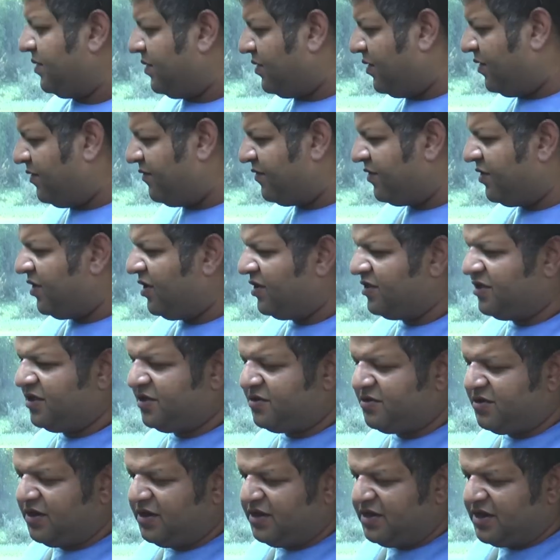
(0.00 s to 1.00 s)
Overall,
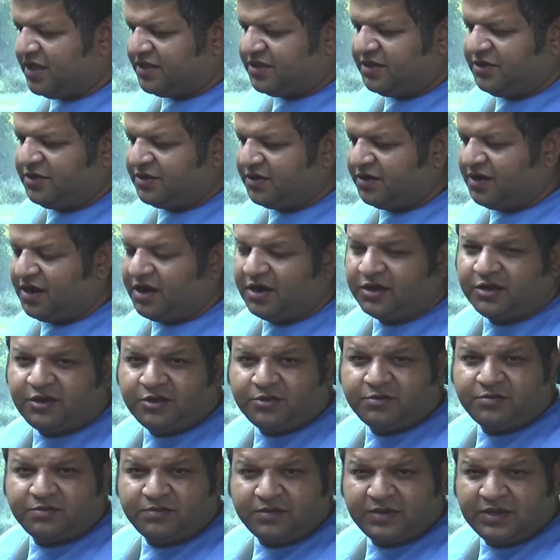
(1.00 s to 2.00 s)
there's really nothing you can
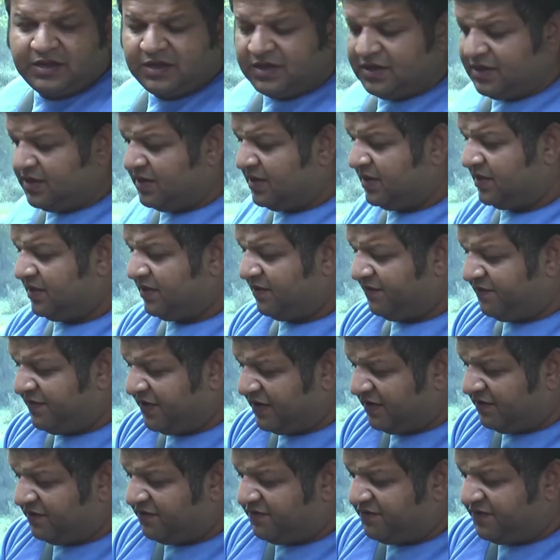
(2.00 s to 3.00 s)
argue. The
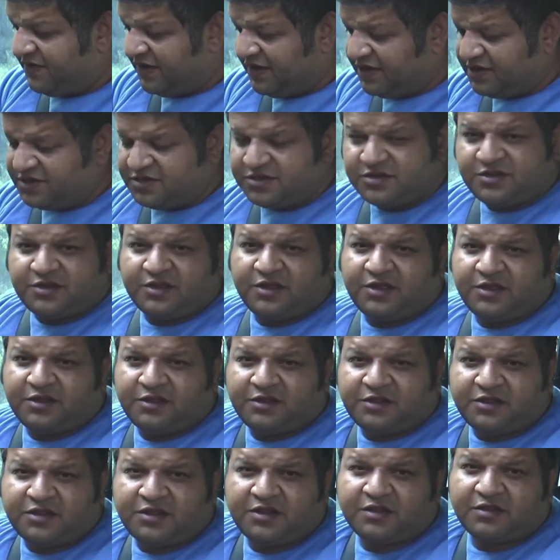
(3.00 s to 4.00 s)
fit and finish
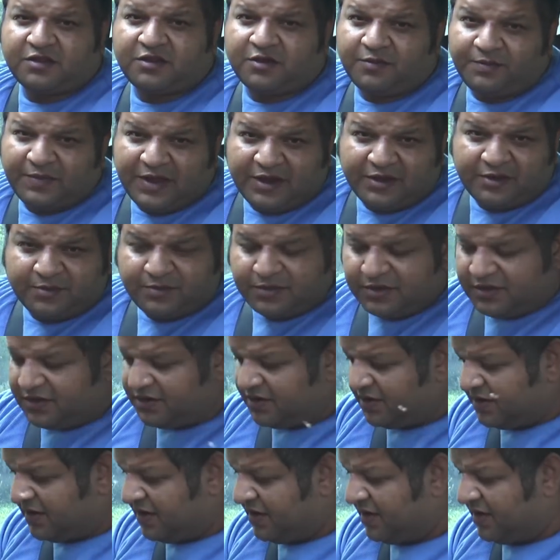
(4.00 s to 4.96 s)
is commendable.